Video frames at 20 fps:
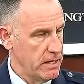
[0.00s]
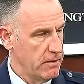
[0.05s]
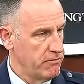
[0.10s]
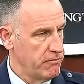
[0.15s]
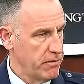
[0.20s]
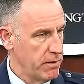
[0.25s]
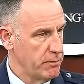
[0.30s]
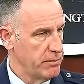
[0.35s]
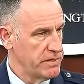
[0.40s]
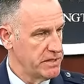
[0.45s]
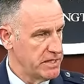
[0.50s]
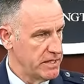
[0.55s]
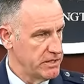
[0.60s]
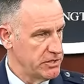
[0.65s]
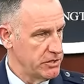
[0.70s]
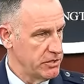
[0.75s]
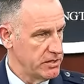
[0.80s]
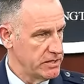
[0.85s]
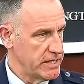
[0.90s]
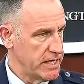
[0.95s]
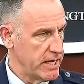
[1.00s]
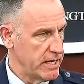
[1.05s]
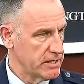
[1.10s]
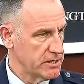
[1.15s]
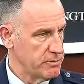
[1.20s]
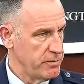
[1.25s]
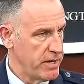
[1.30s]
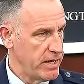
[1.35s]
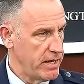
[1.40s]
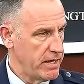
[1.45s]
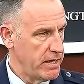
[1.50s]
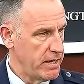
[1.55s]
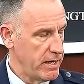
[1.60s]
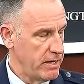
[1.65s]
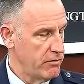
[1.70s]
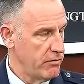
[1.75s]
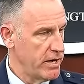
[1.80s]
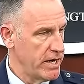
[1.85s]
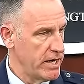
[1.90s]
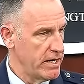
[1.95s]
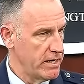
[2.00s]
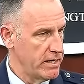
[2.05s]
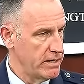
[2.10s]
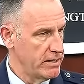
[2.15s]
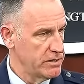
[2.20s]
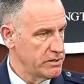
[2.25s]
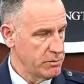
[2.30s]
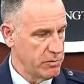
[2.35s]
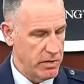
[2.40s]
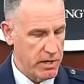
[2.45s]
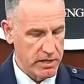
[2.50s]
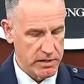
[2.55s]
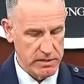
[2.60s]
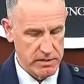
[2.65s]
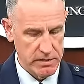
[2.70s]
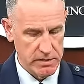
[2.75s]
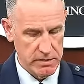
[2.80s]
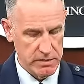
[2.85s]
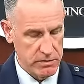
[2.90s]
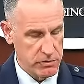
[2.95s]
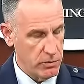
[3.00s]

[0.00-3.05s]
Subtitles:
from potential attacks by Iran and its proxies,